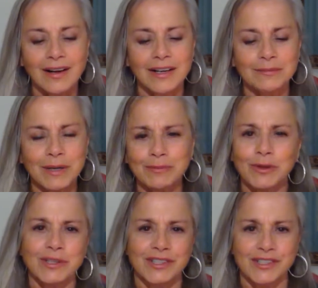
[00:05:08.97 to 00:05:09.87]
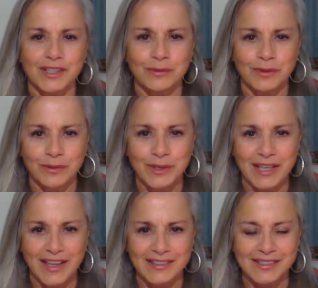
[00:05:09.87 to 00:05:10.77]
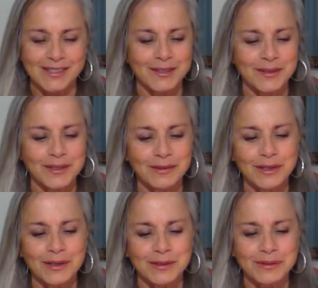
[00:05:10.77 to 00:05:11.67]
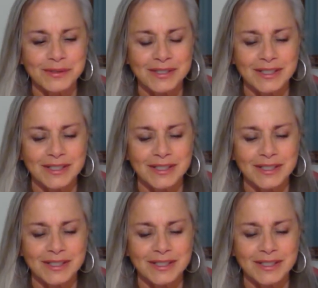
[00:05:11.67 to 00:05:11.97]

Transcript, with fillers: Um, I'm going to share it with you again. So here it goes.